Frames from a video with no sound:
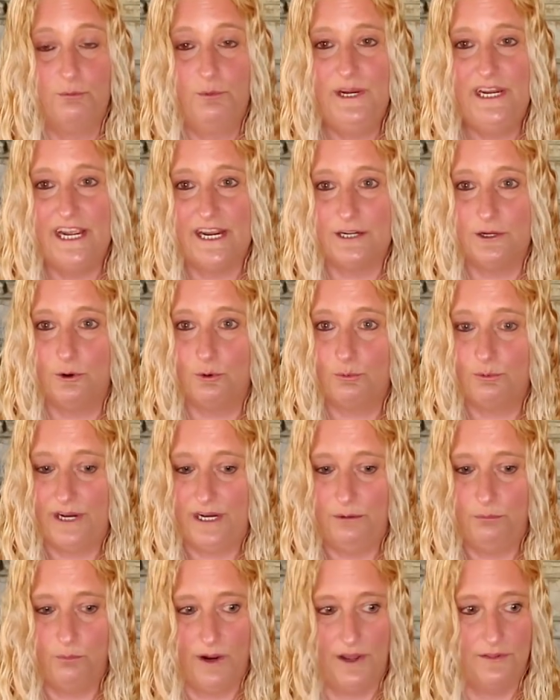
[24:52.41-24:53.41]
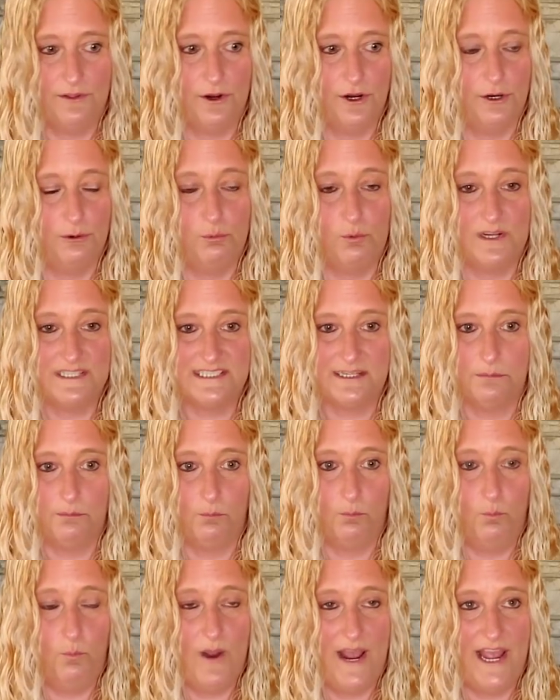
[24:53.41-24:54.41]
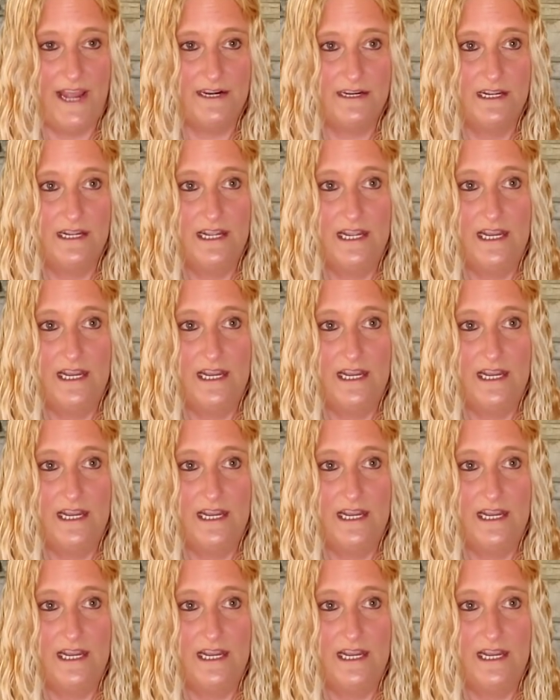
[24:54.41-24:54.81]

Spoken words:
We had great weather. It wasn't wet.